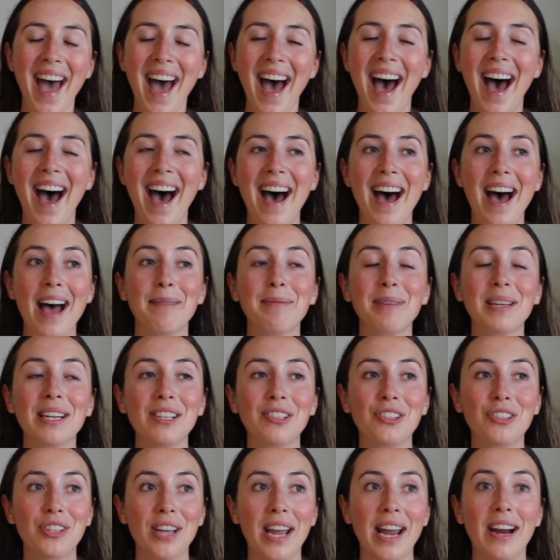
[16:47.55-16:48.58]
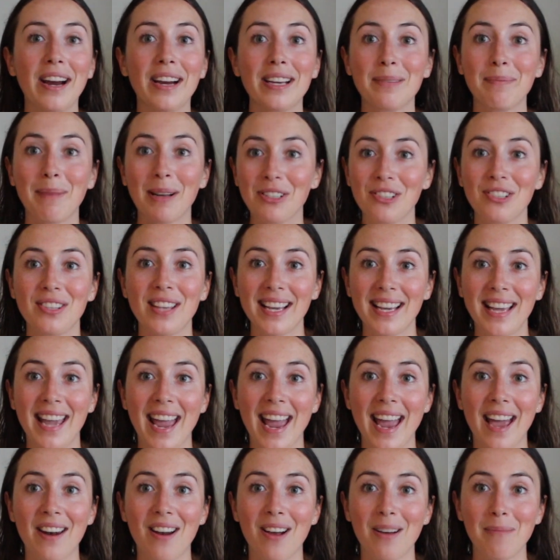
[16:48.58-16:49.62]
Uh, I'm going to share as much as I
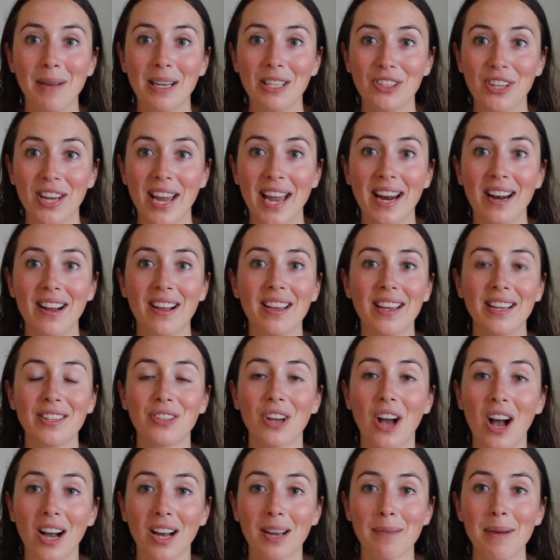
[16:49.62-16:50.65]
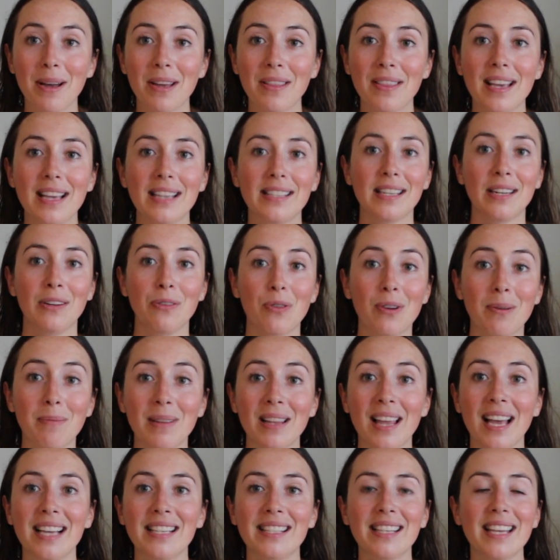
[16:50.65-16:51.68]
can on my channel and talk about this and
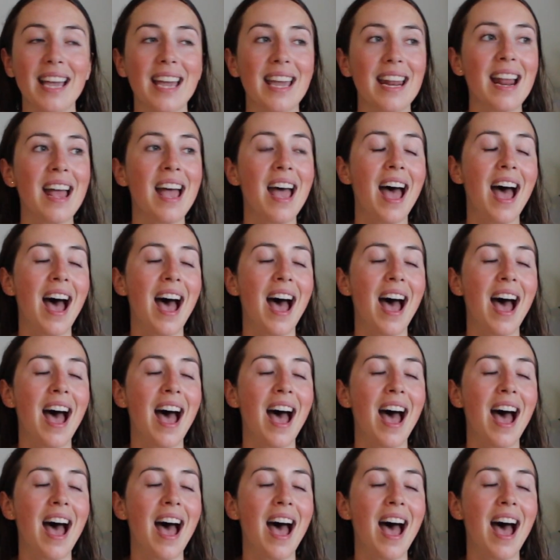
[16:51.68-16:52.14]
normalize it.